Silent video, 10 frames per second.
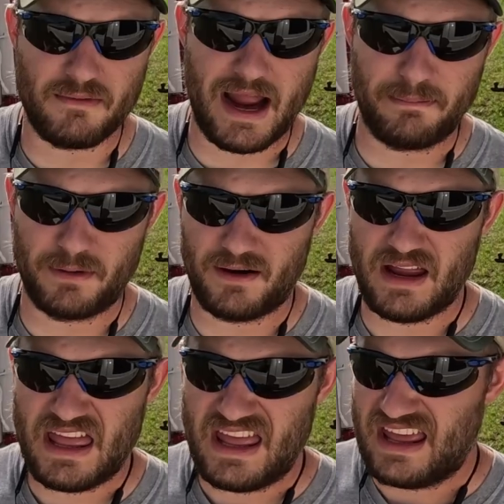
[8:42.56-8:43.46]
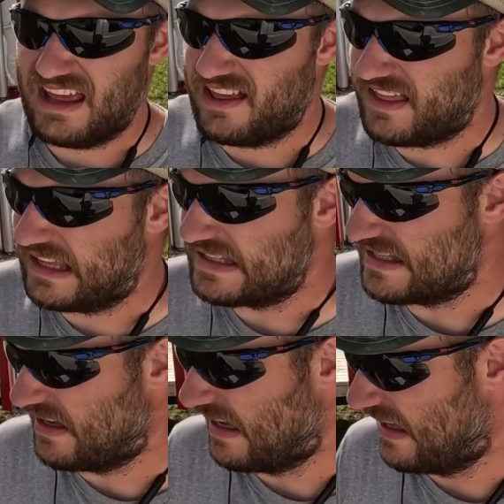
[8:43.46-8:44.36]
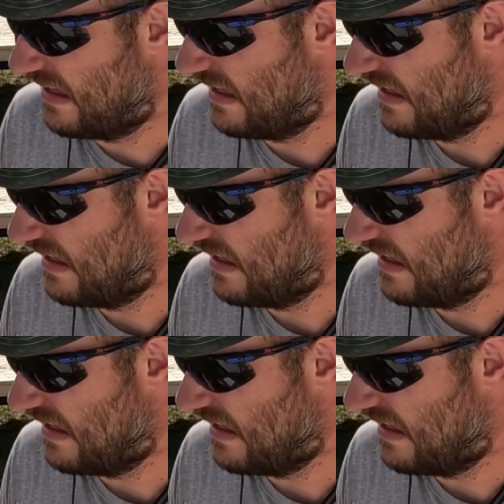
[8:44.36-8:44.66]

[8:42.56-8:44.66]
wrapper, I think is the